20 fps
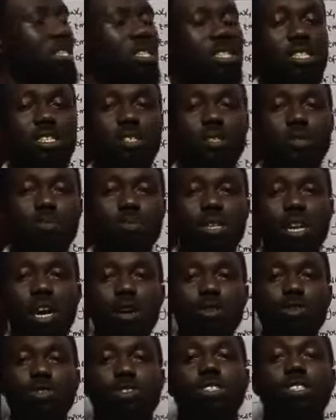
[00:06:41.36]
teaches me
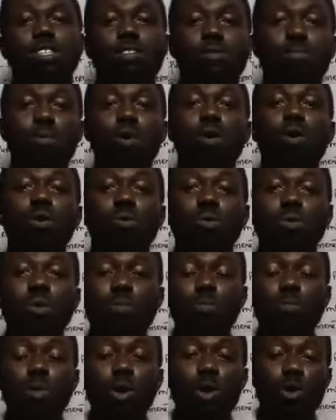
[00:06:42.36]
how to sink
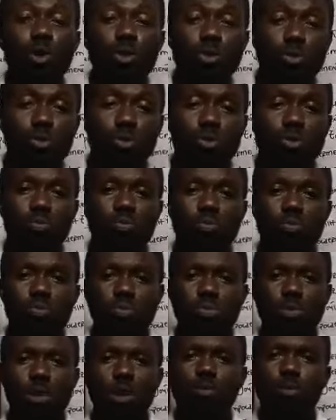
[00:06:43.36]
boreholes.
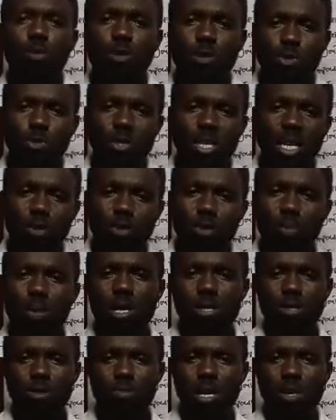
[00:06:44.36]
Of course, when I go
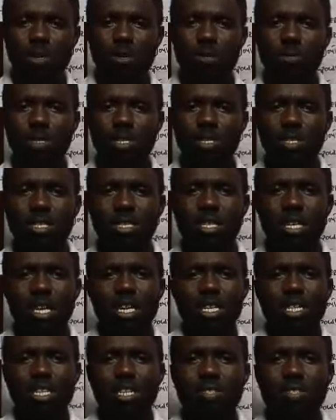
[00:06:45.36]
back to my community,
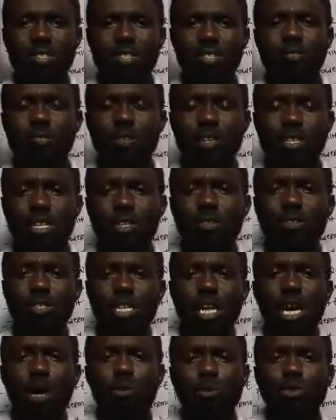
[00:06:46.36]
there's this feeling that,
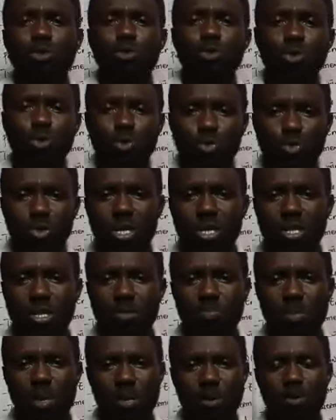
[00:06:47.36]
okay, I want to do this
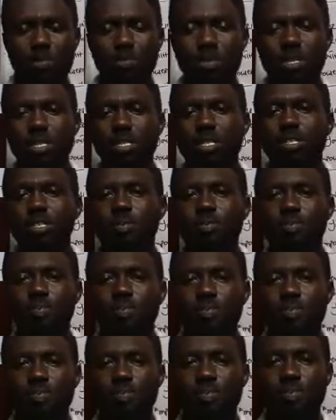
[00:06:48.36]
in my community.
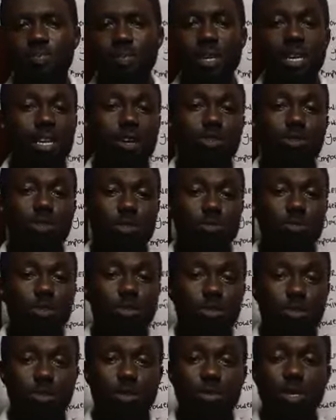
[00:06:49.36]
And I'll source
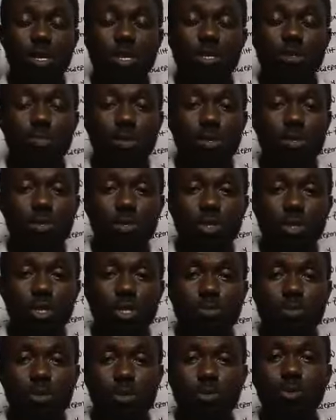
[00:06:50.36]
for
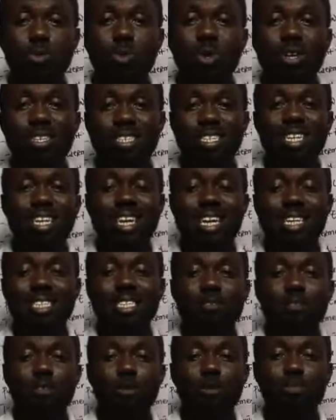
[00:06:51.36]
sponsorship so they can
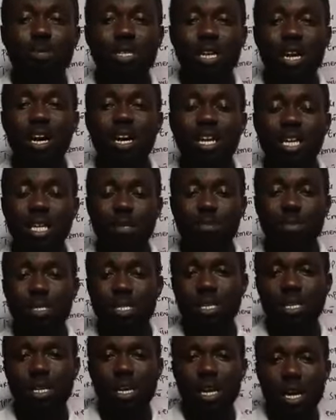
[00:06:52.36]
develop their
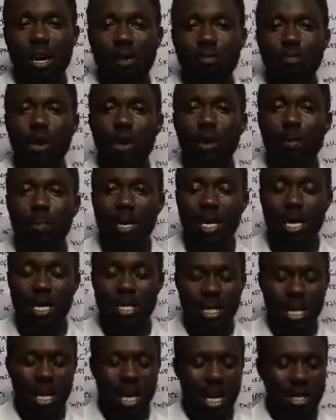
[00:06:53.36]
immediate environment.
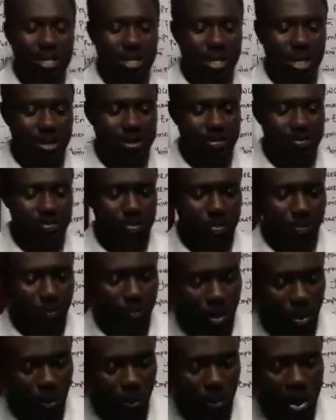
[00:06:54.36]
And then lastly,
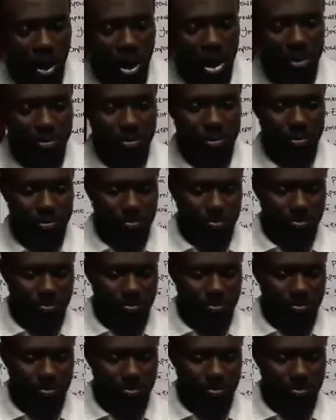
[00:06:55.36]
we have,